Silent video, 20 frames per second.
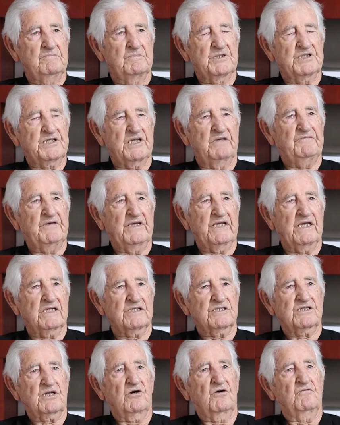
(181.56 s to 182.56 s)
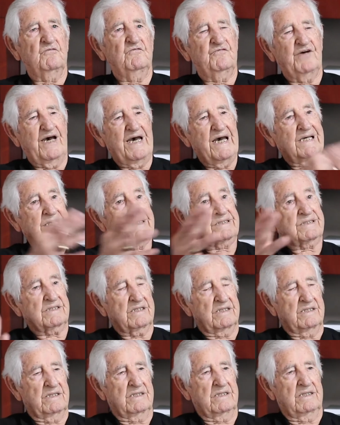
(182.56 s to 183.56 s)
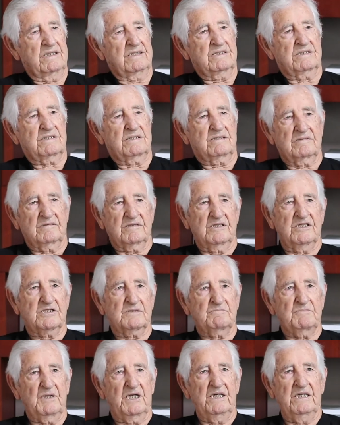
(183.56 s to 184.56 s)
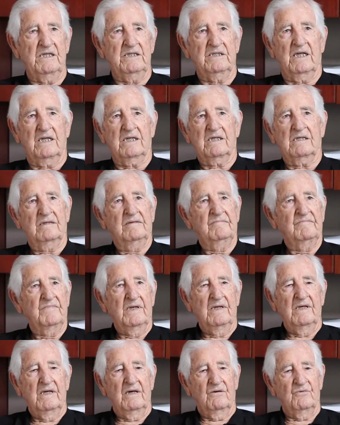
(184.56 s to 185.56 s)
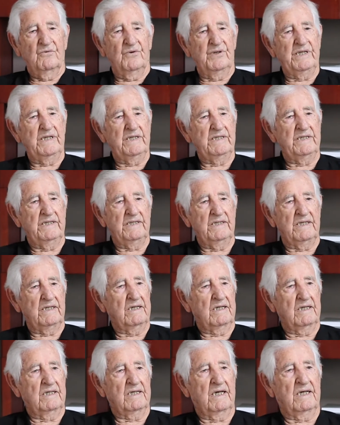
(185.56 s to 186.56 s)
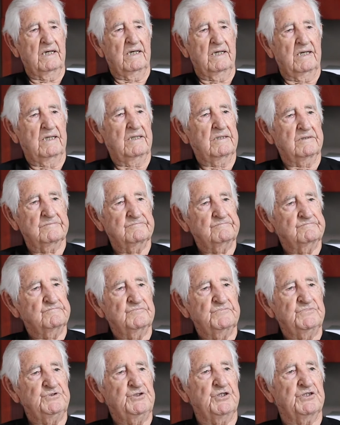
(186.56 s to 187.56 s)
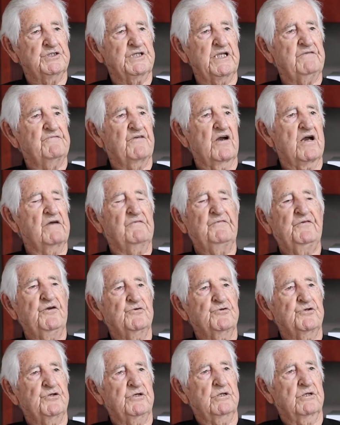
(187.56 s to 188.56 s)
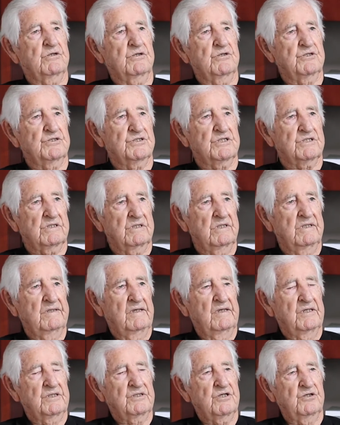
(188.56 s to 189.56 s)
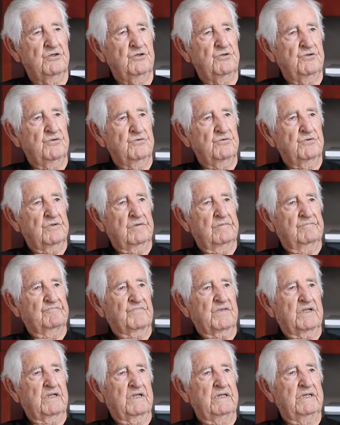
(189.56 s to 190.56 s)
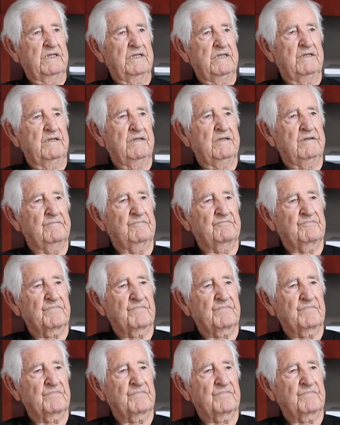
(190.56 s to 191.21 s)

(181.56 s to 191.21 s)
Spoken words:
Pacific is so vast in its display that you see very few tours to the